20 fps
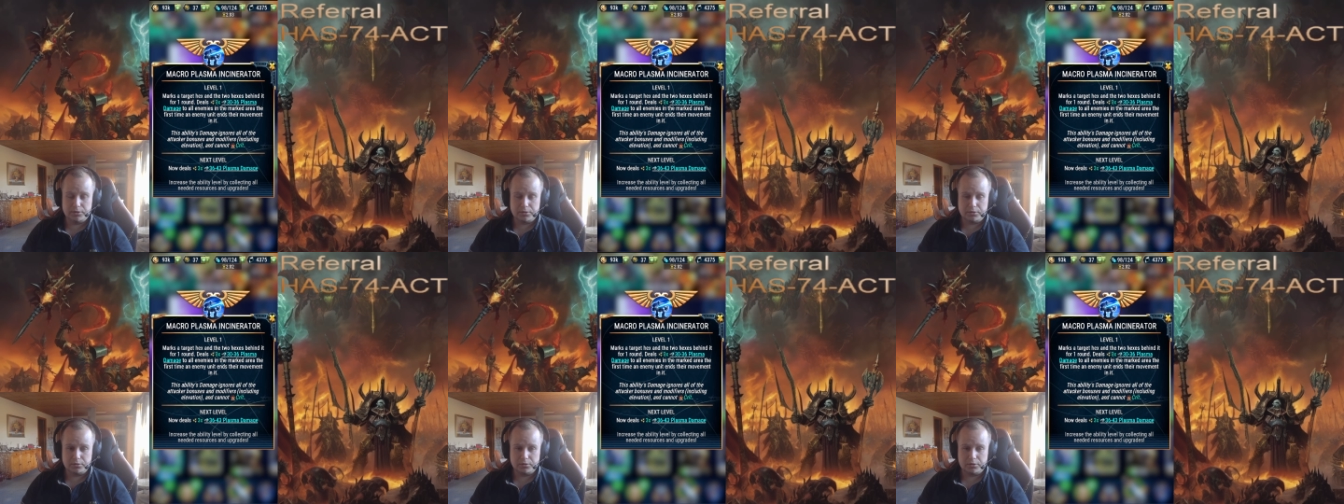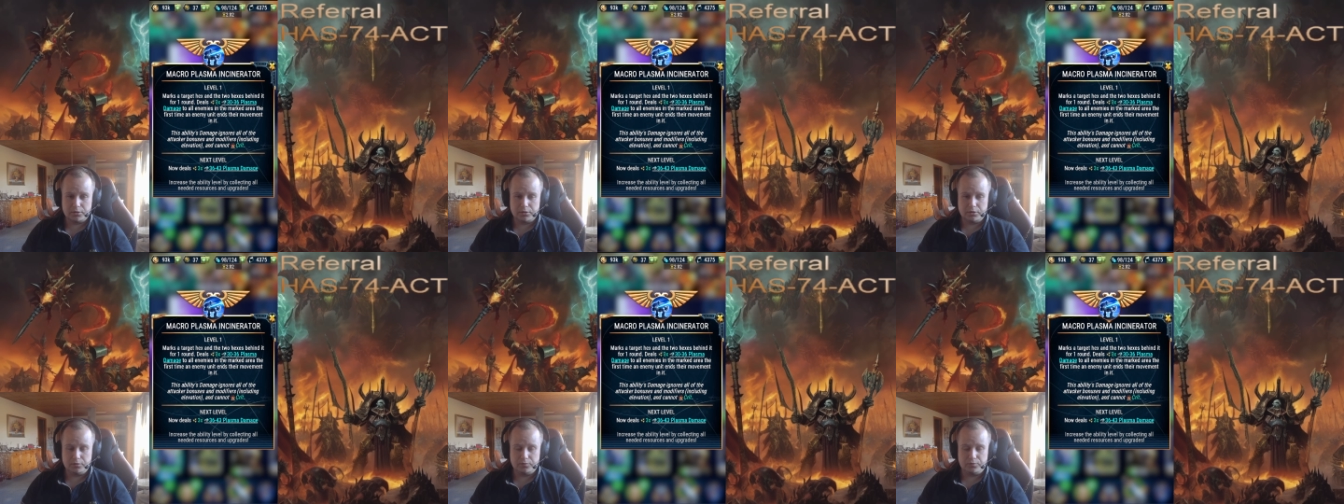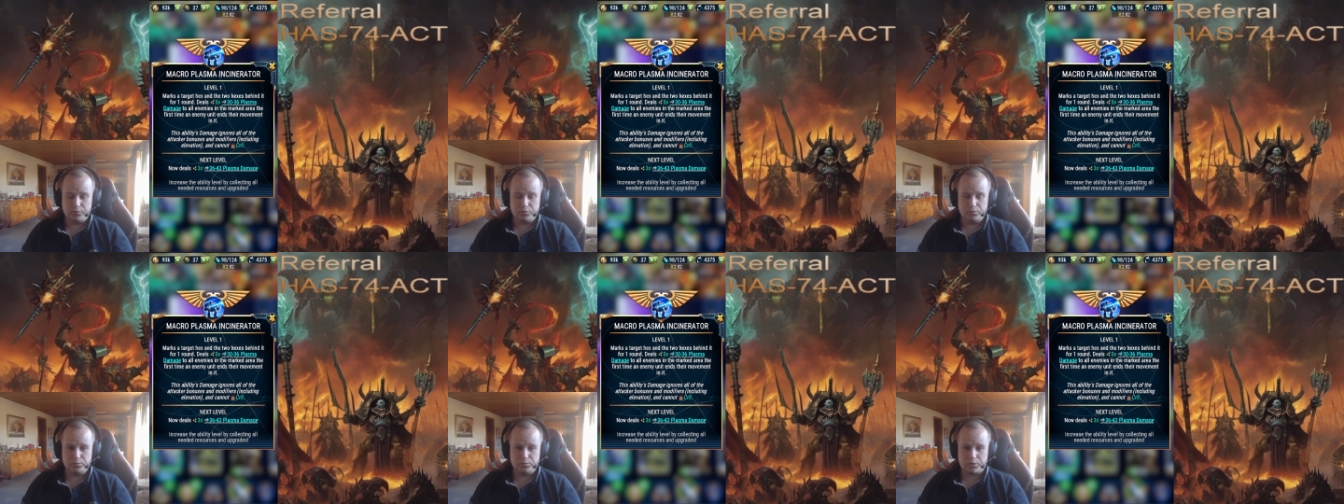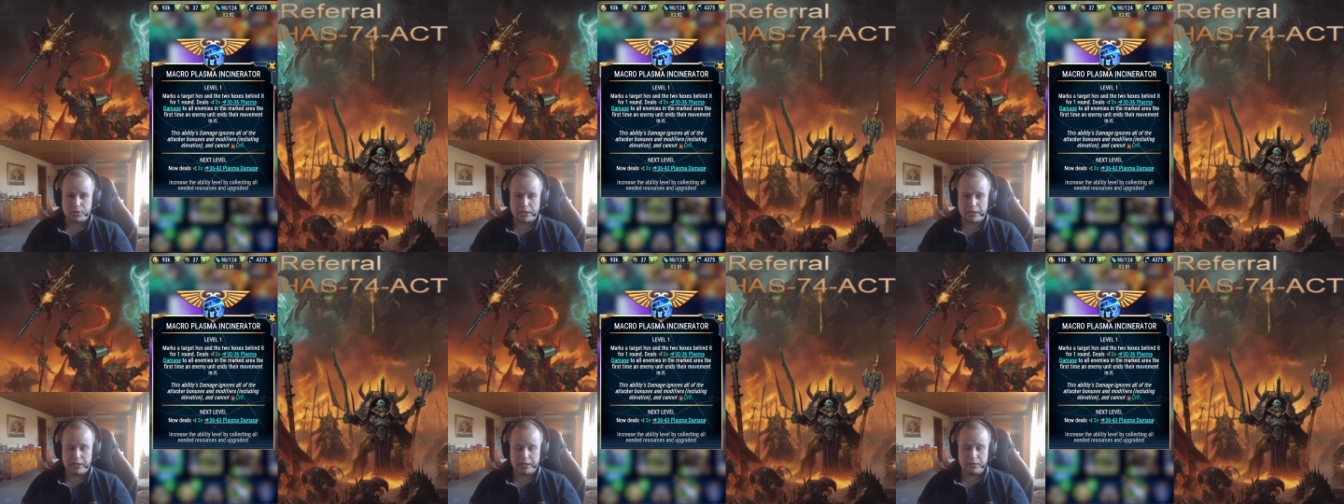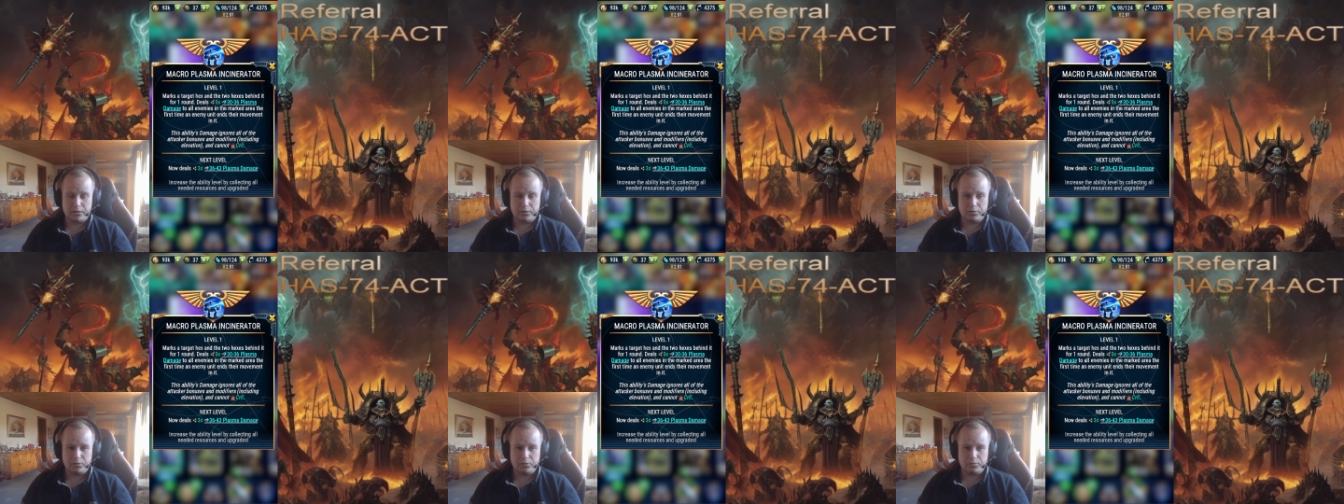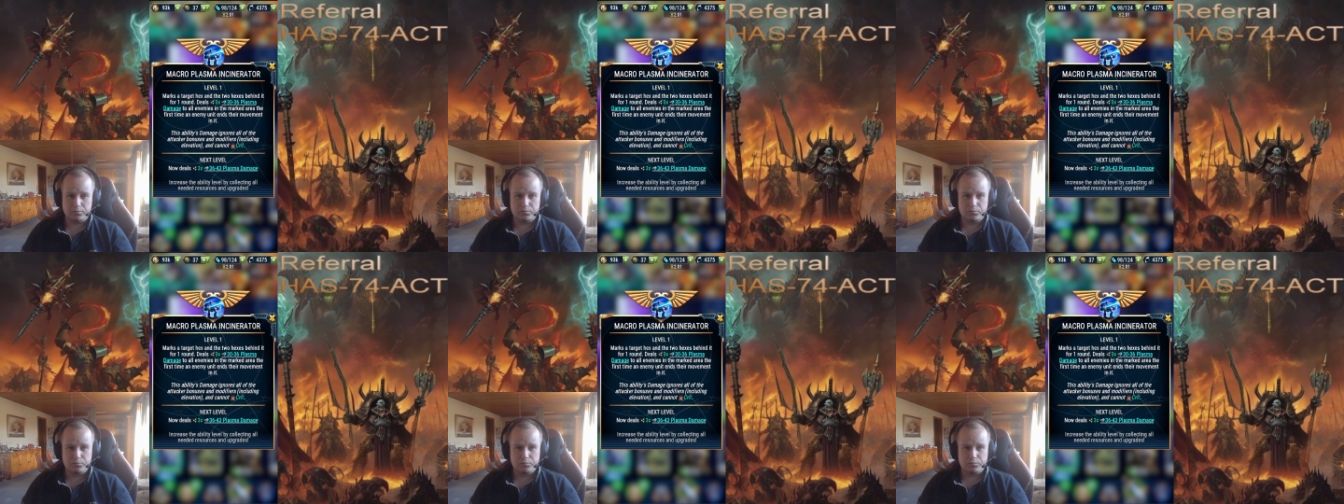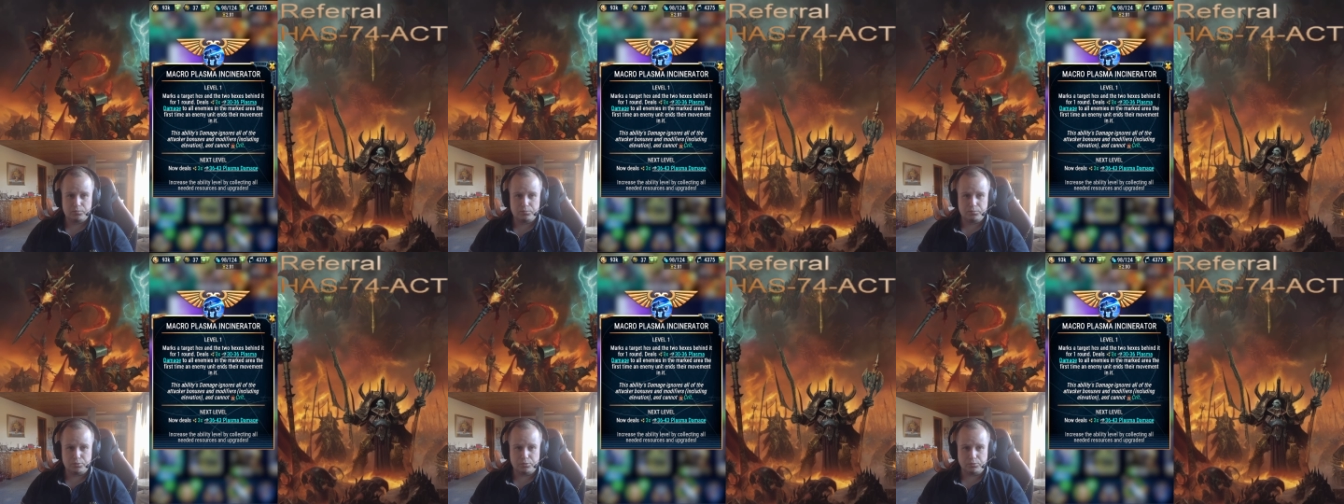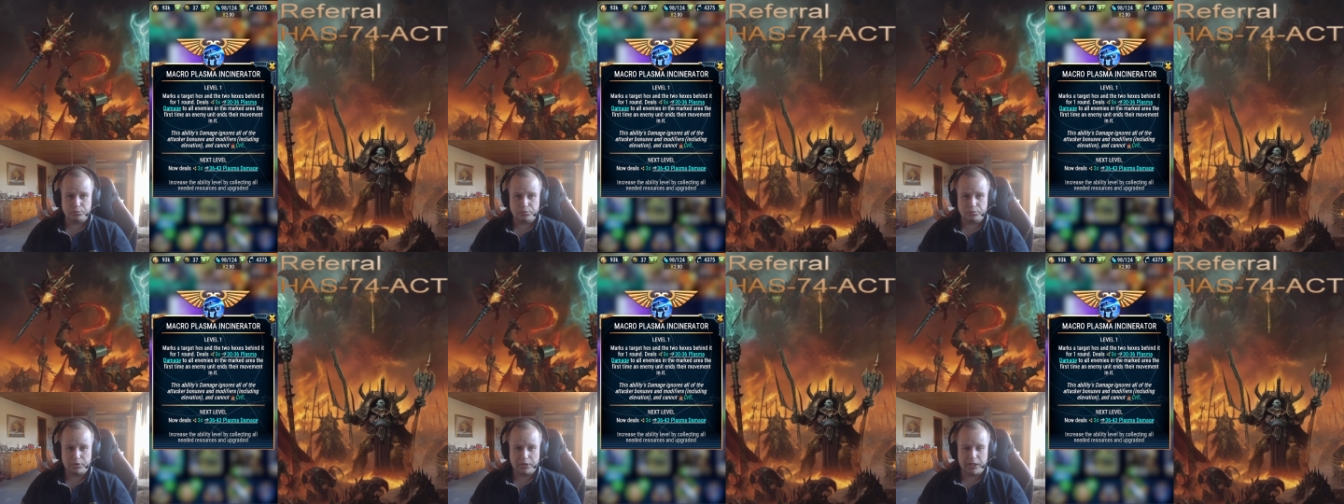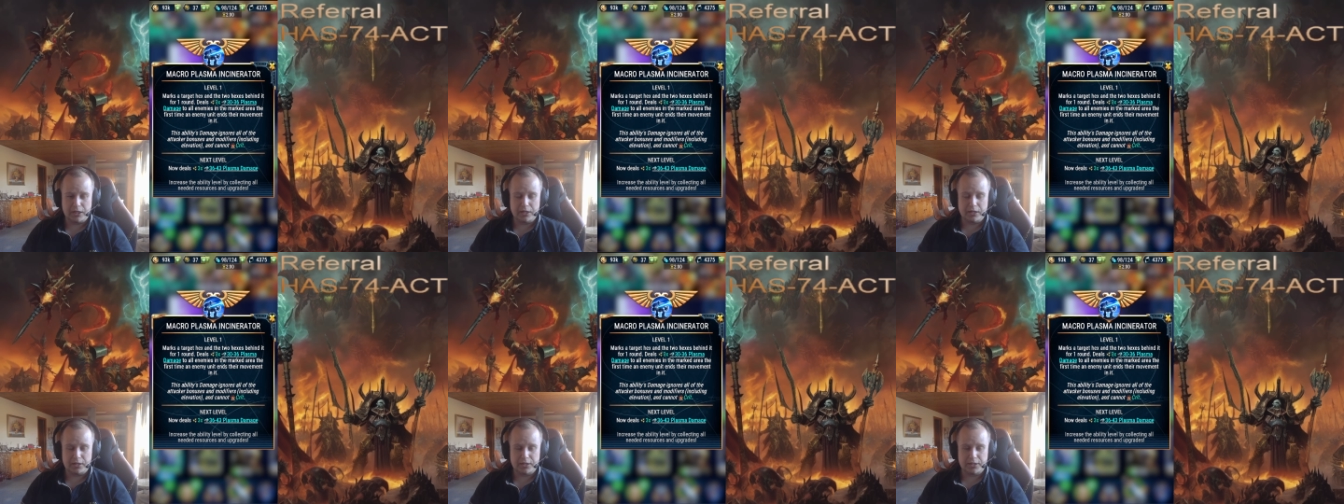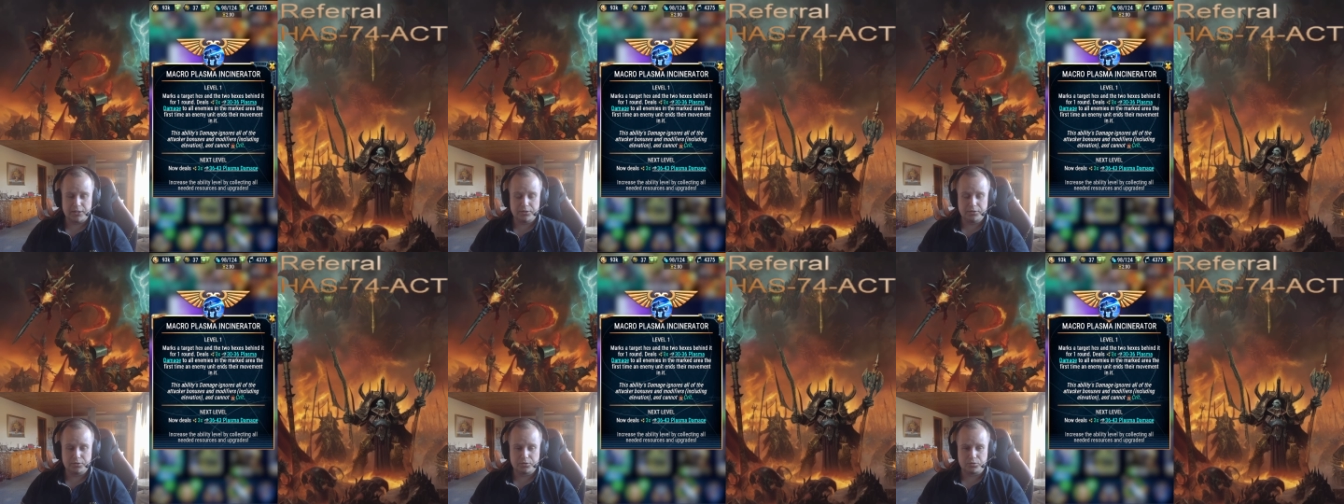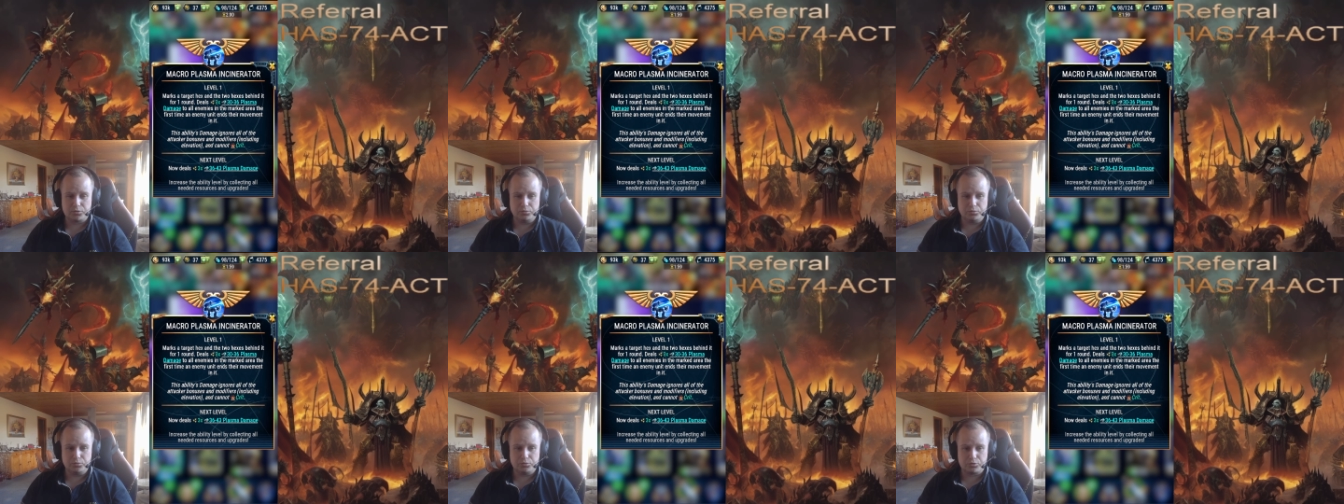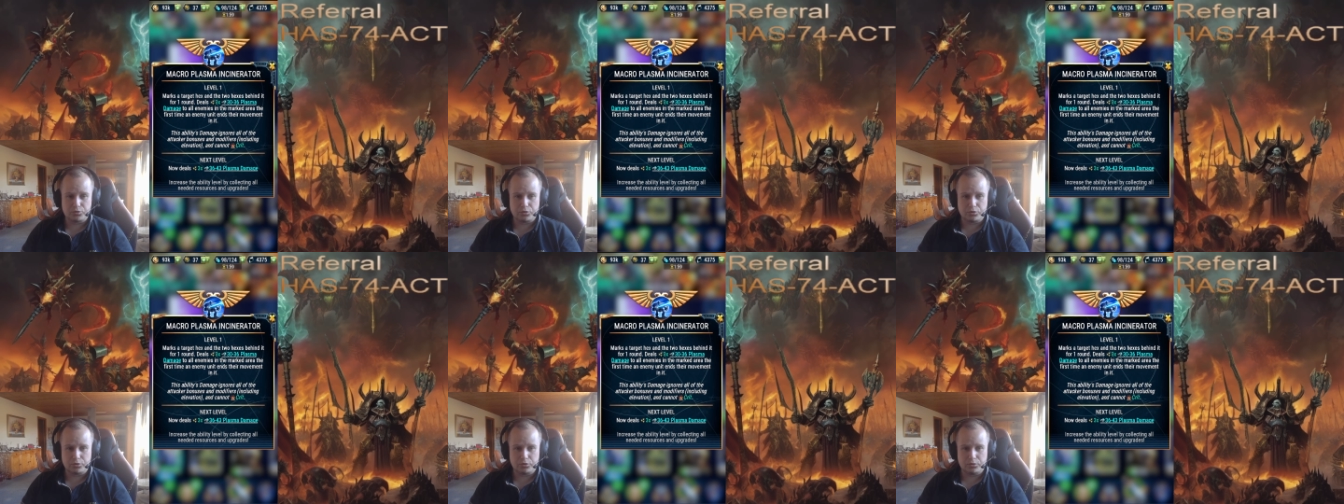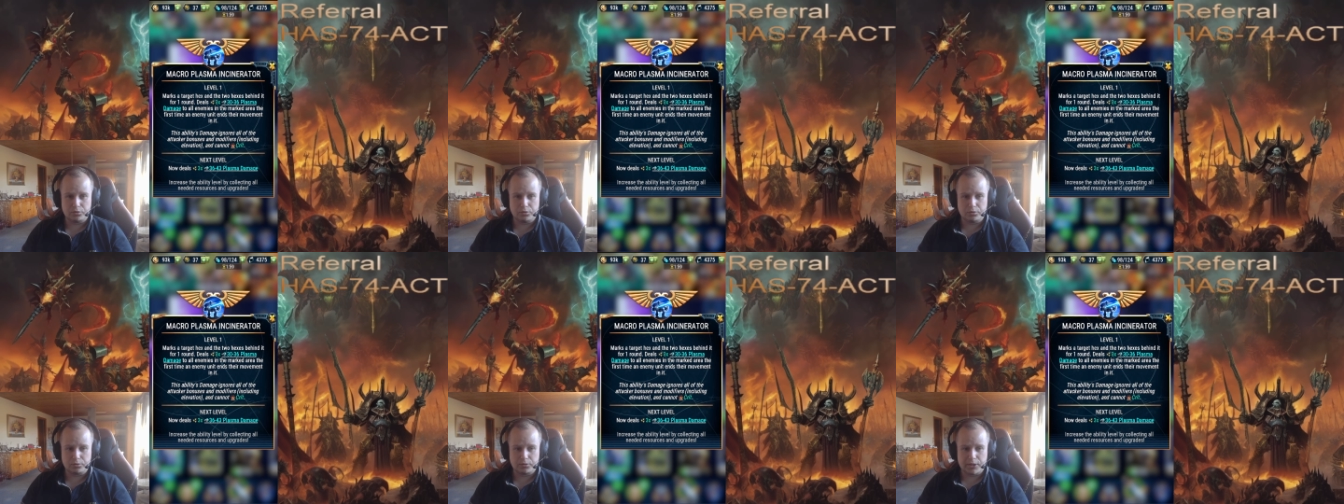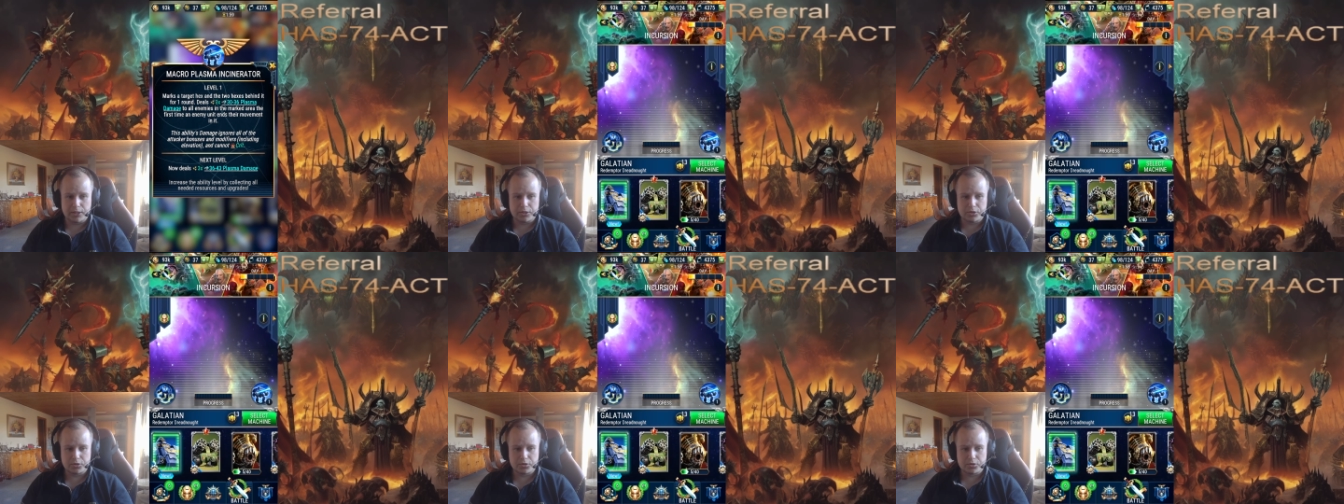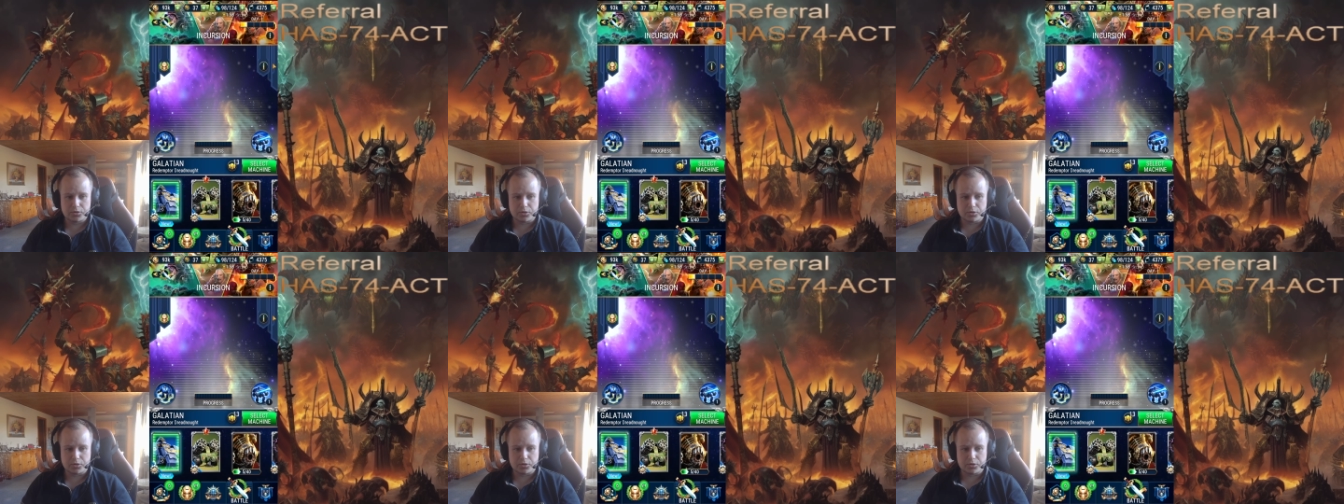good if you can pull the AI to certain locations.